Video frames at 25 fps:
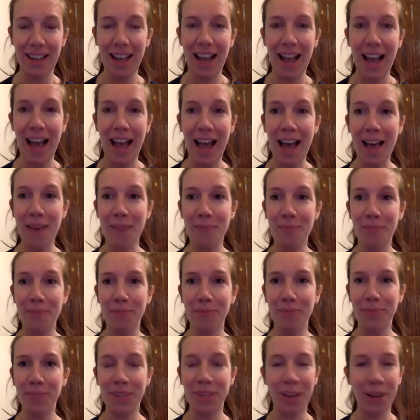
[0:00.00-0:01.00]
Um,
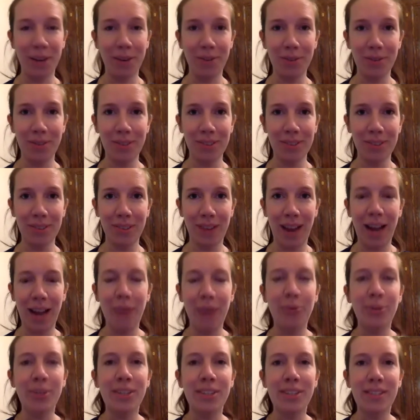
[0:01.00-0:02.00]
you know, I
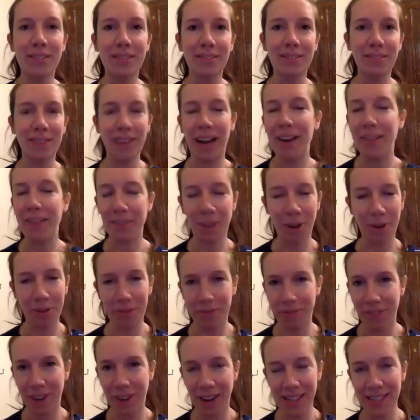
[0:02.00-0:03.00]
would I have a lot of
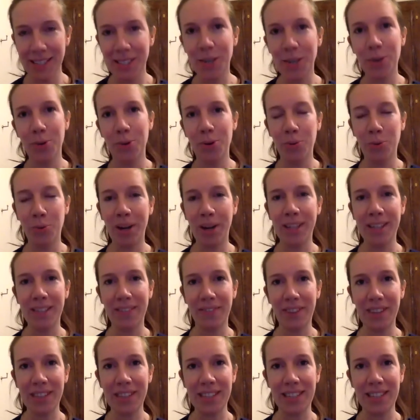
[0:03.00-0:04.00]
friends who work as
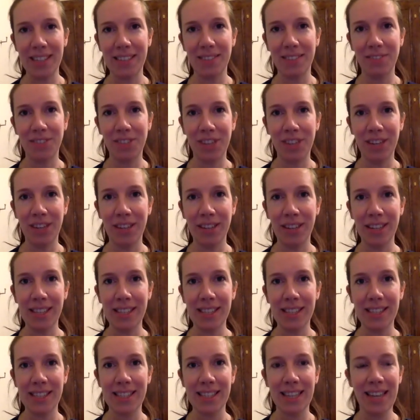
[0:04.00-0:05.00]
investigative
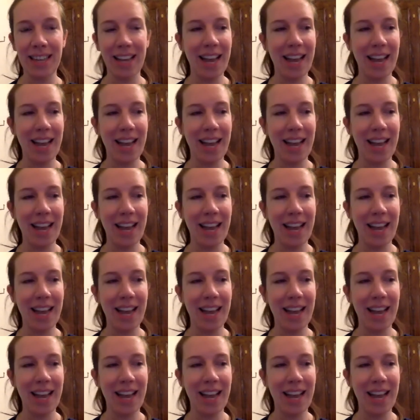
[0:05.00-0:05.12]
journalists,